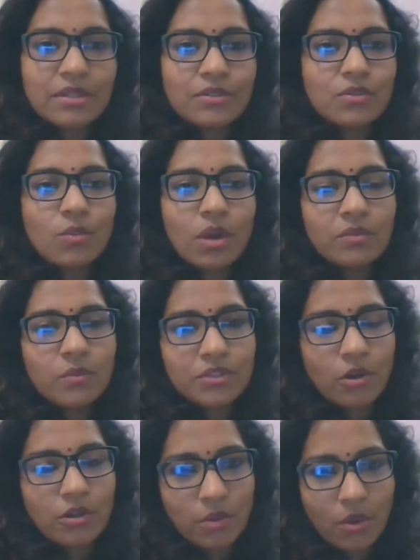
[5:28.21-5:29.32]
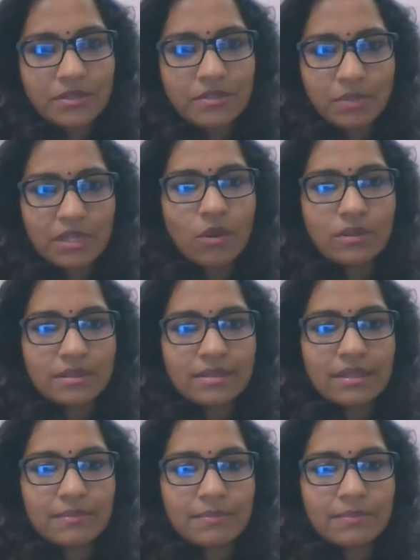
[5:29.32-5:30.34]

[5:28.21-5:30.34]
So what would your thoughts be on the same?